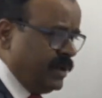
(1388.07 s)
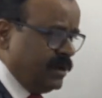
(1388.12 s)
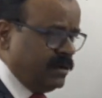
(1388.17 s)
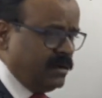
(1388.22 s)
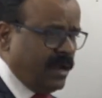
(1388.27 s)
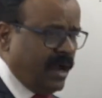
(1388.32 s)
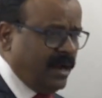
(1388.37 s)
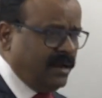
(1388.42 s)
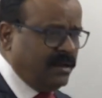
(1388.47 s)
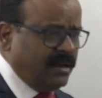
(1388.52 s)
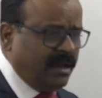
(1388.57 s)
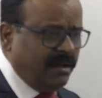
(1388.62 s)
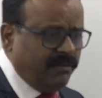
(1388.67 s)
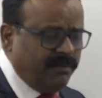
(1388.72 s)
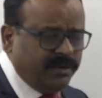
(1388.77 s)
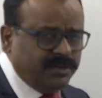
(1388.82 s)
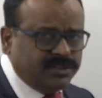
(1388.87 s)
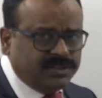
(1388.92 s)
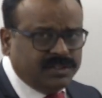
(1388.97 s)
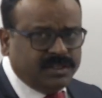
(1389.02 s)
data
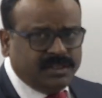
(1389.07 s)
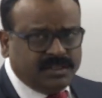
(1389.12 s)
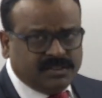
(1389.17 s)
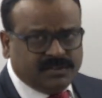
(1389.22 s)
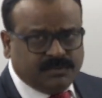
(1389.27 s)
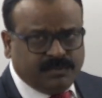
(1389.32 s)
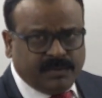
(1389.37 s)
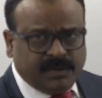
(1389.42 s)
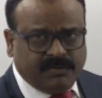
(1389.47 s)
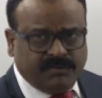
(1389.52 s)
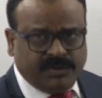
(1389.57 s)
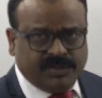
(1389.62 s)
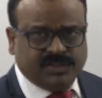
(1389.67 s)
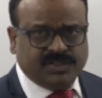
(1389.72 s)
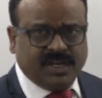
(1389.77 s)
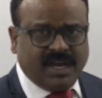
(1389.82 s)
which